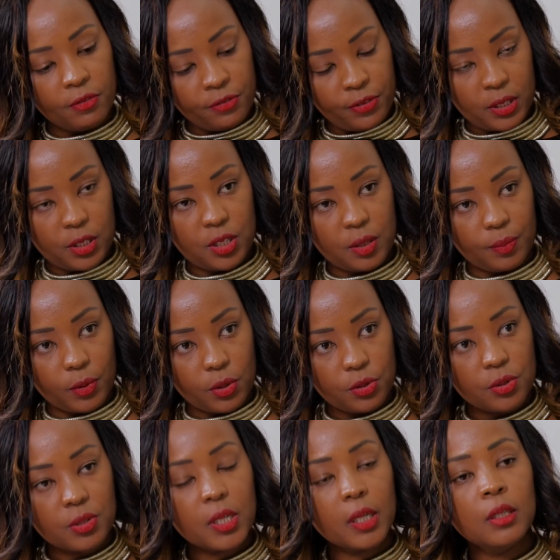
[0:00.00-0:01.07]
vegetables,
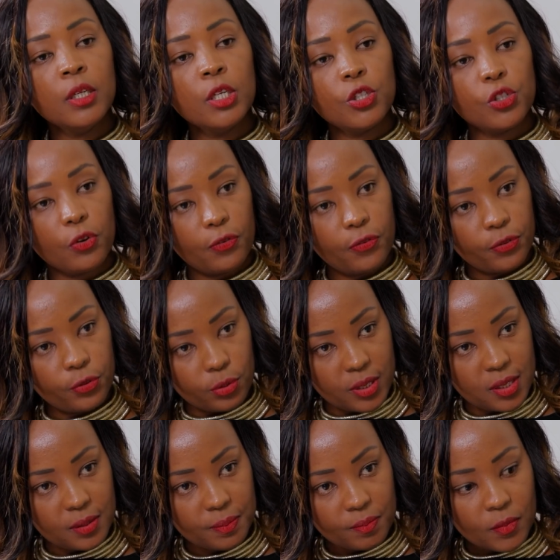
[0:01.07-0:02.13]
you still need your
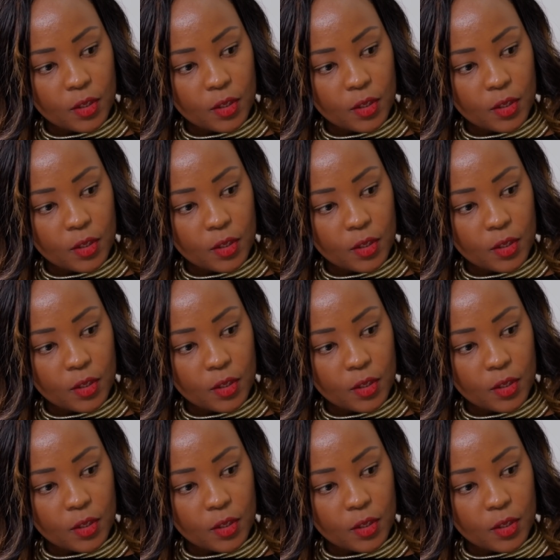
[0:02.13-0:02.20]
fruits.